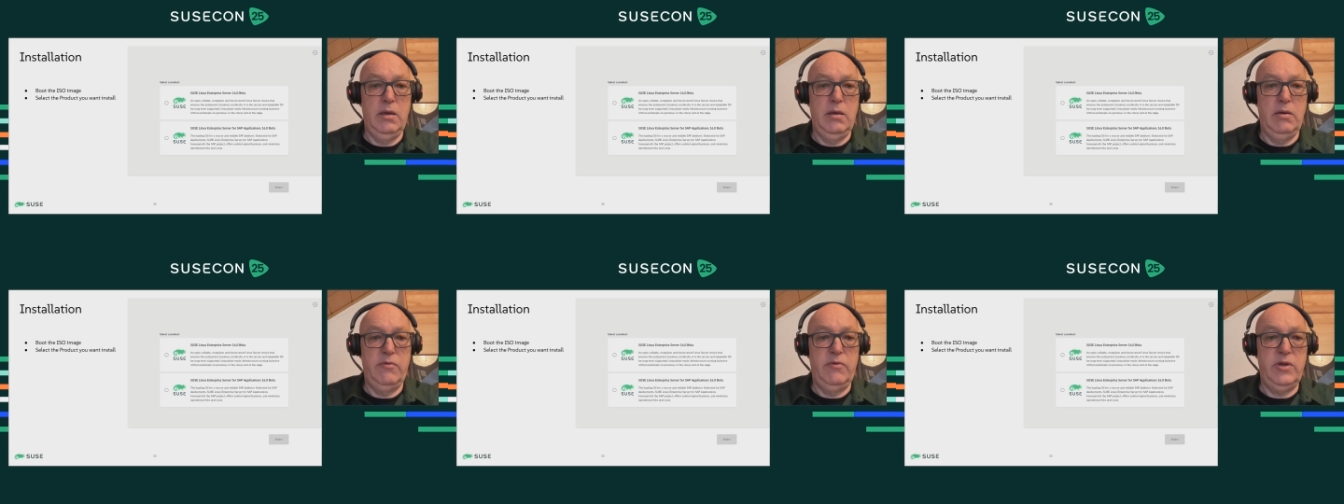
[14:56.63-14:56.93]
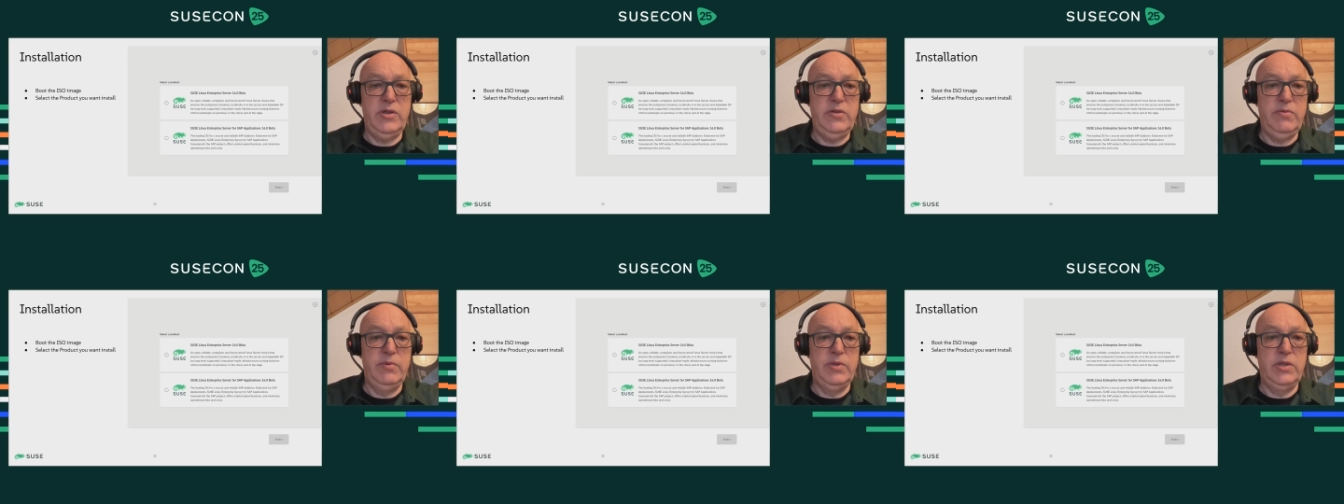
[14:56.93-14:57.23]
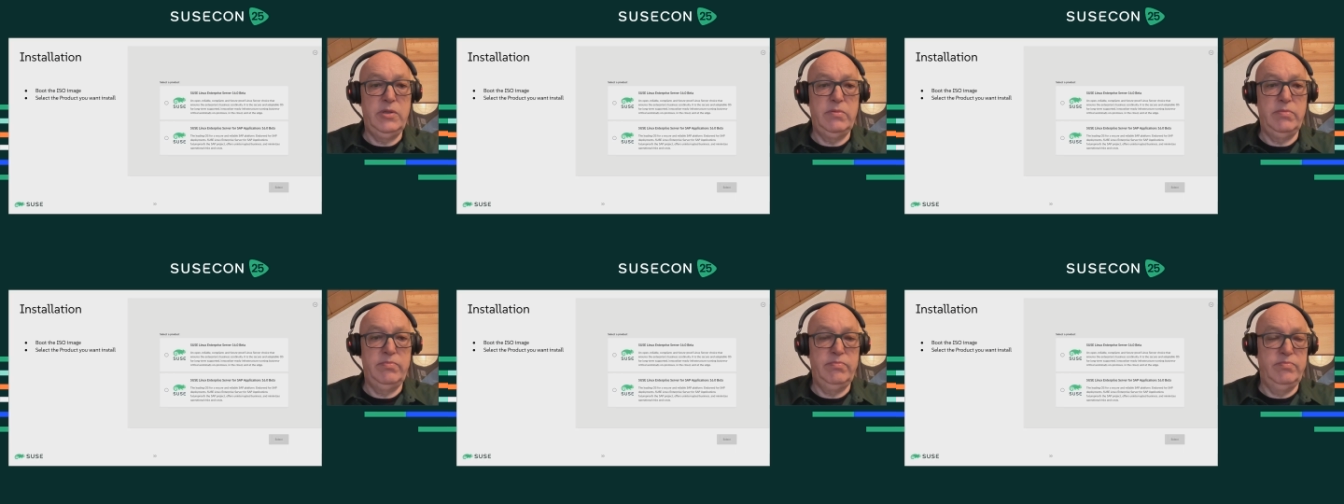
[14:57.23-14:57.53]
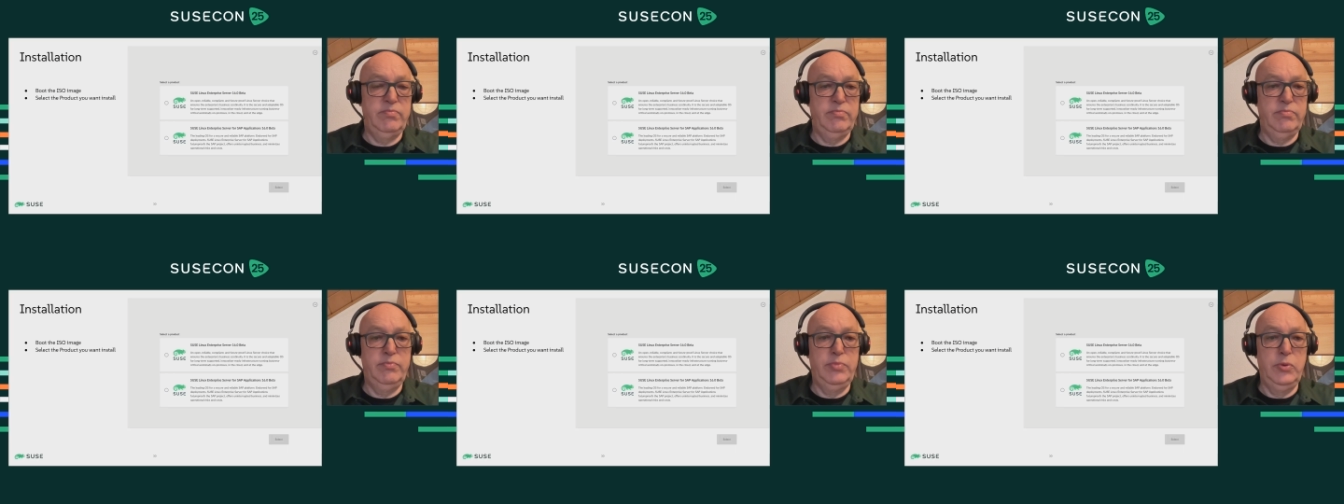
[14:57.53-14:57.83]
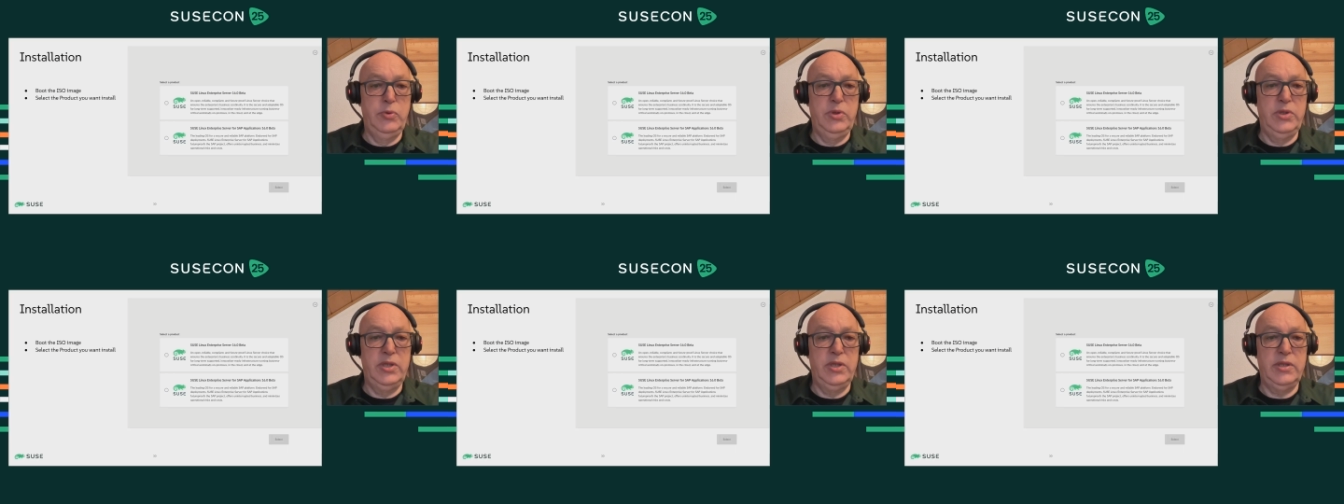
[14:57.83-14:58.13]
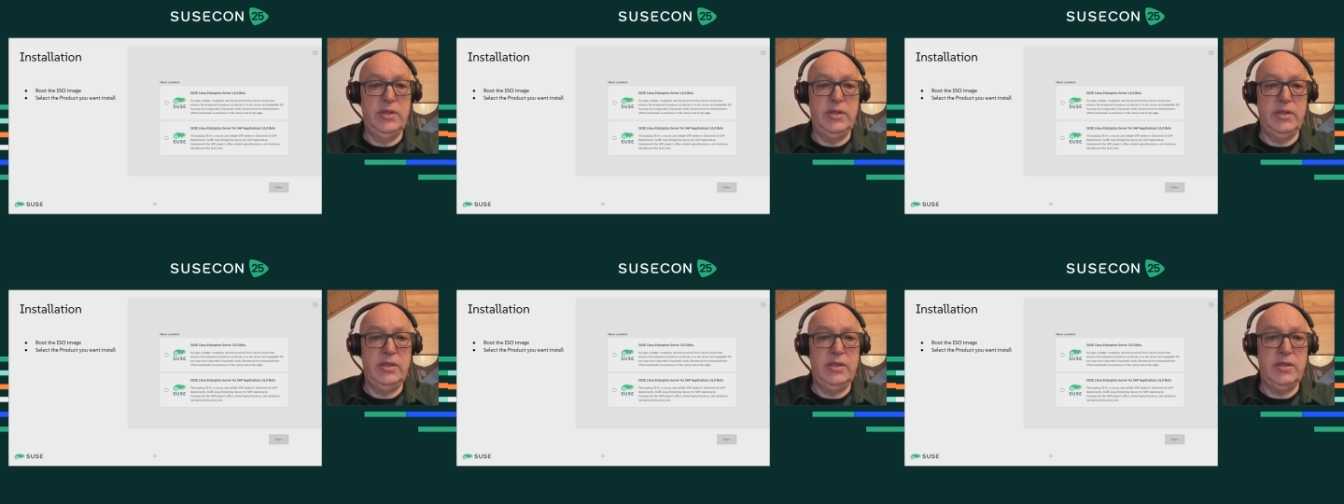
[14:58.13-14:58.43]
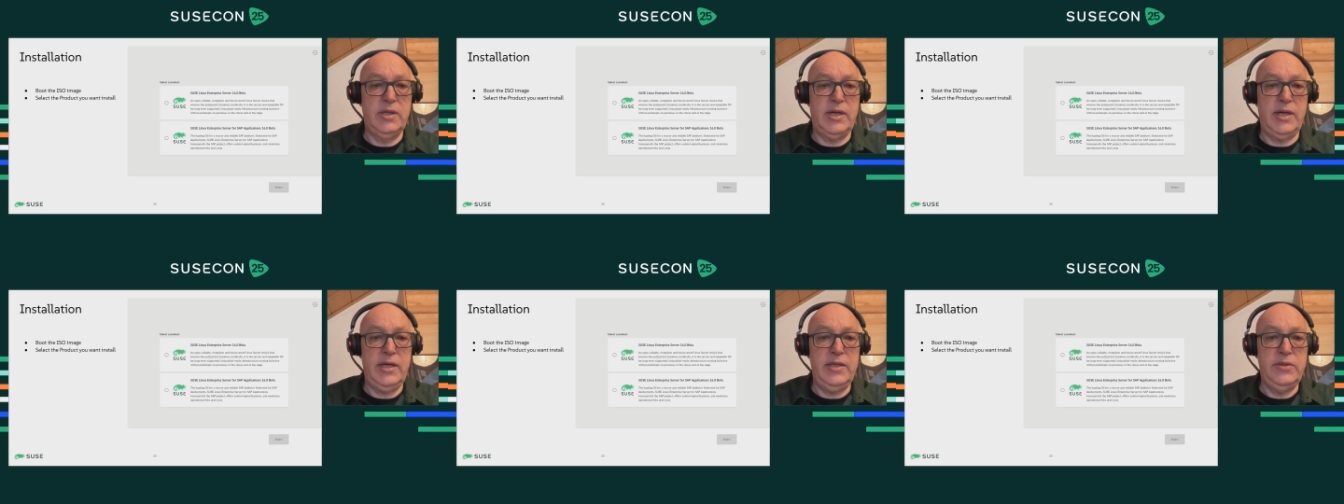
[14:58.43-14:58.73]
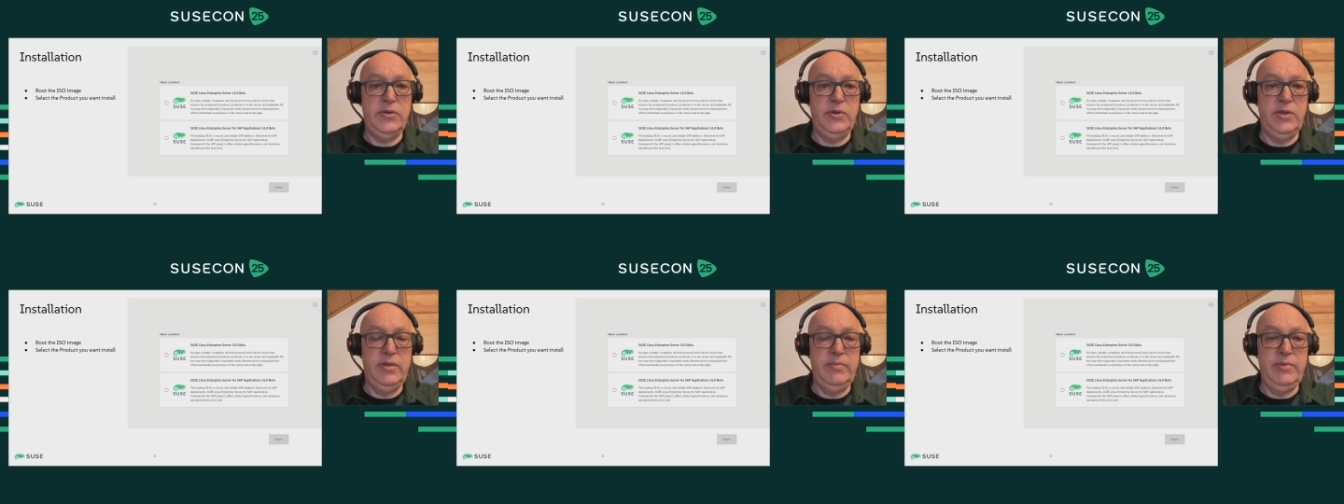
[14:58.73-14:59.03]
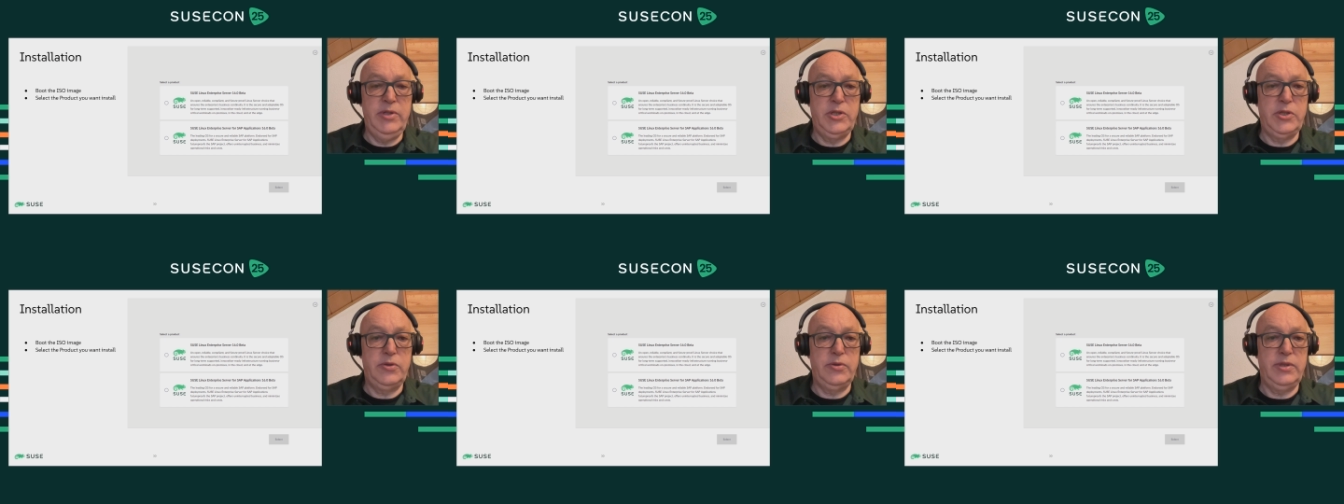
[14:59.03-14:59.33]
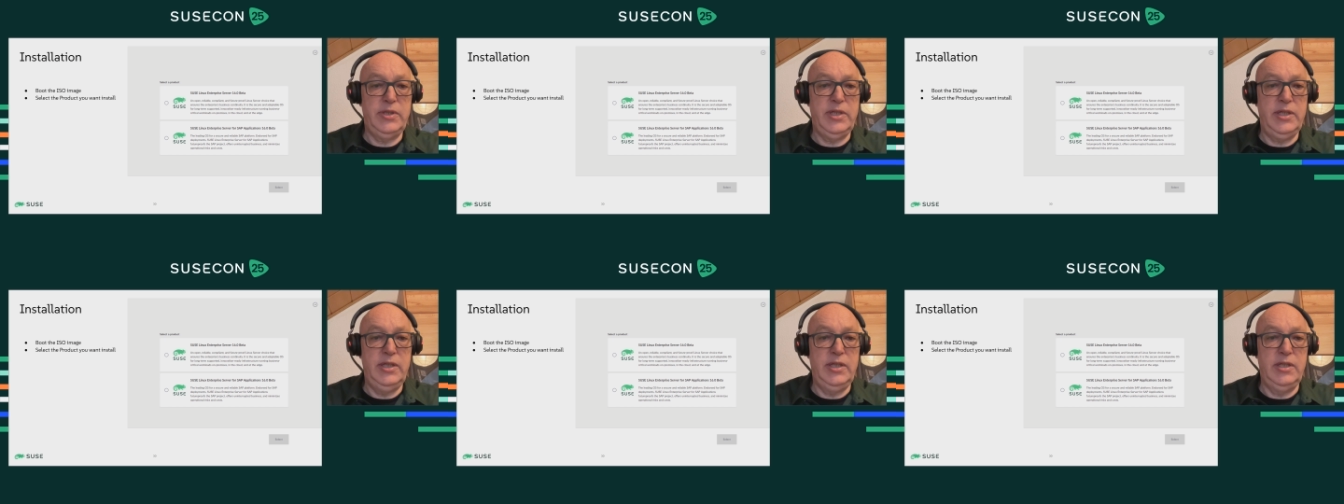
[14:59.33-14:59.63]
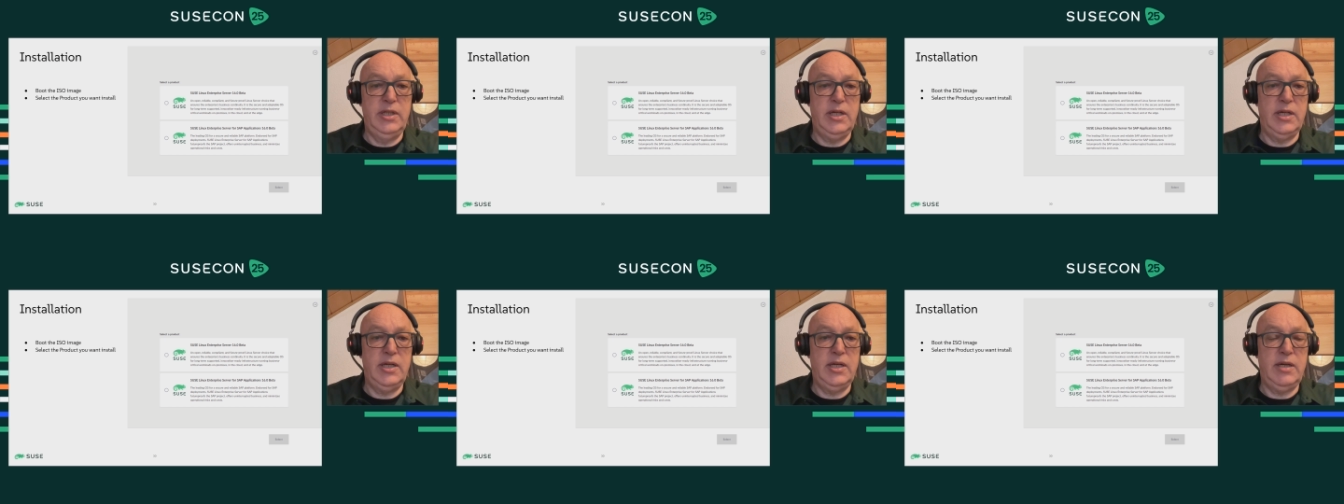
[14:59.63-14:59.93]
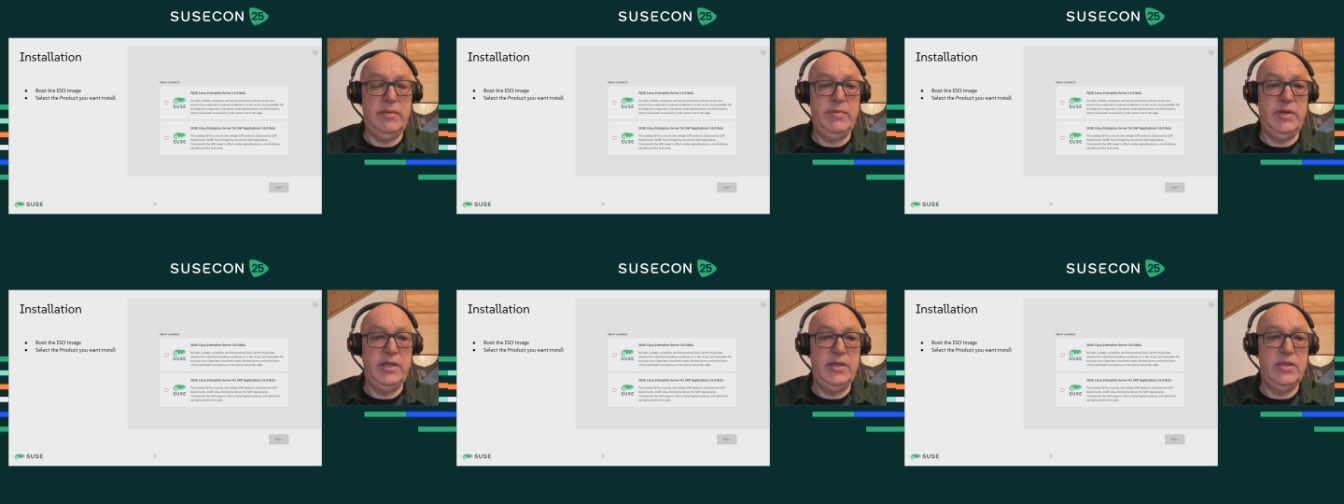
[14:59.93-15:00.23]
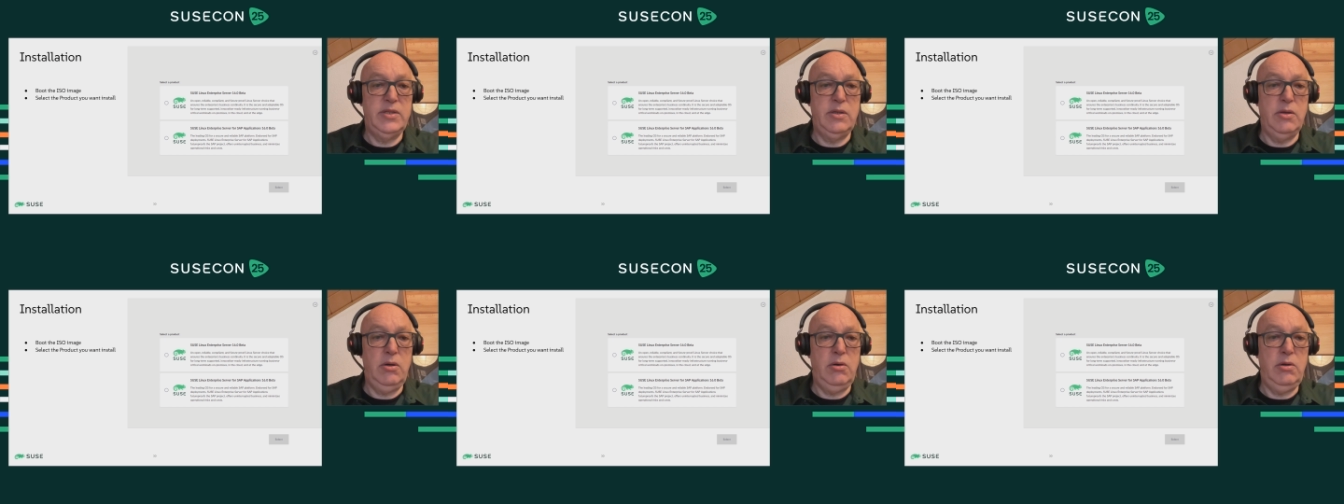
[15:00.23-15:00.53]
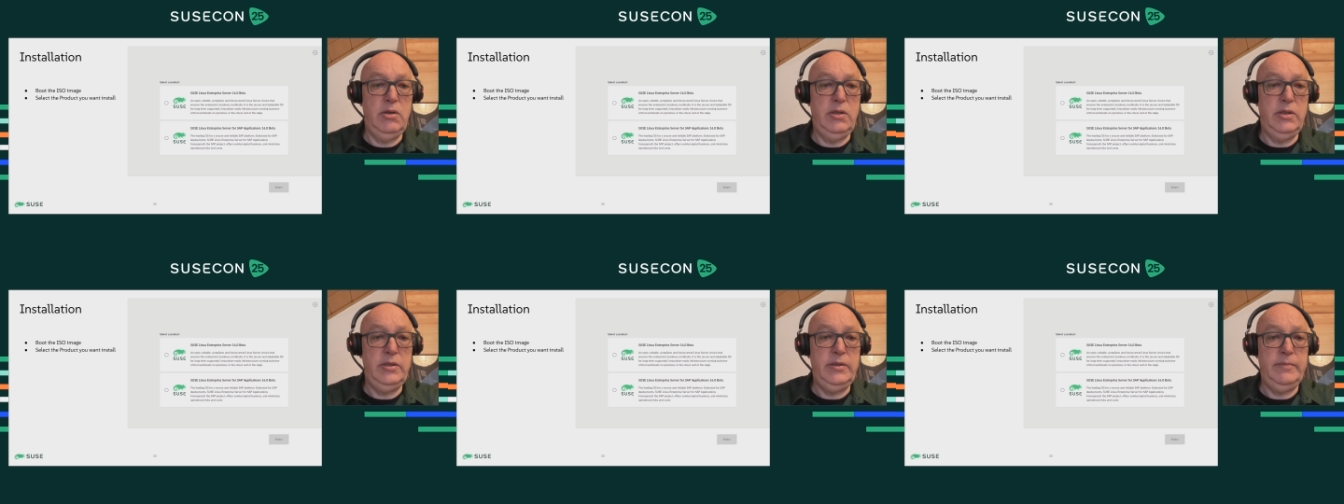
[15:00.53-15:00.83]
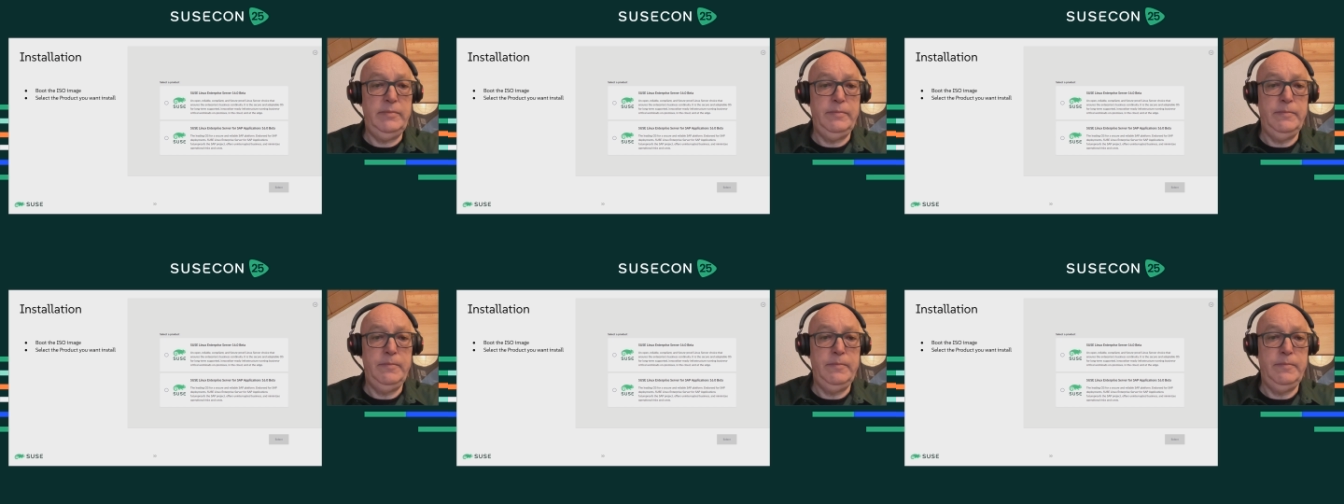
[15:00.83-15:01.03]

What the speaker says: First, we boot the ISO image containing the Agama installer.